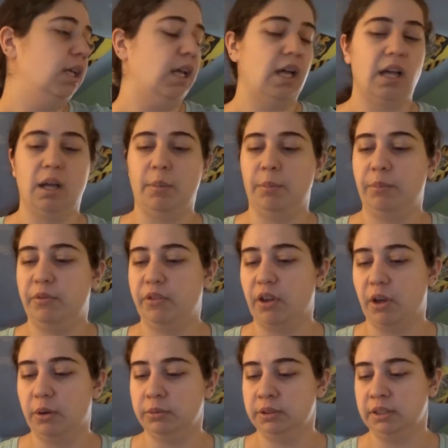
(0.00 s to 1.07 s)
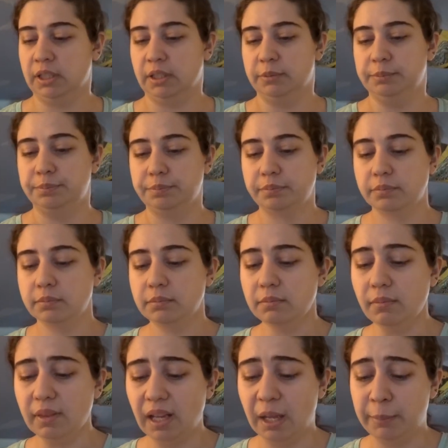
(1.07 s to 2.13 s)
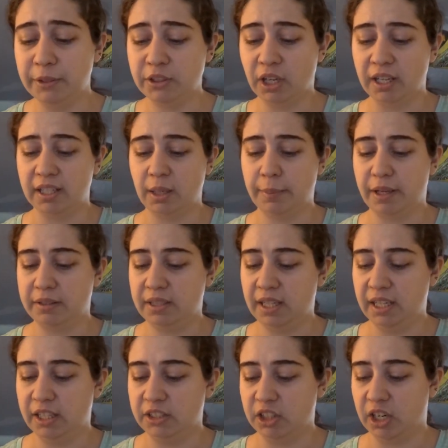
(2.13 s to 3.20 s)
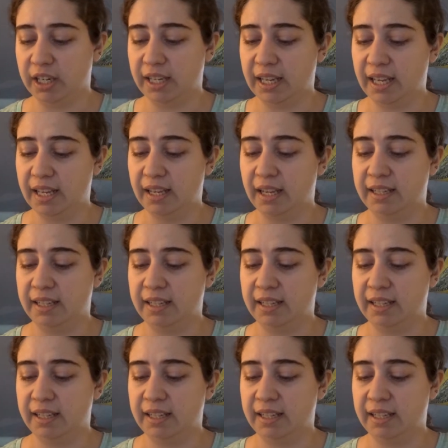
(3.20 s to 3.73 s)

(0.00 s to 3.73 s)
Um, so, you know, I'd been talking about needing a darning egg.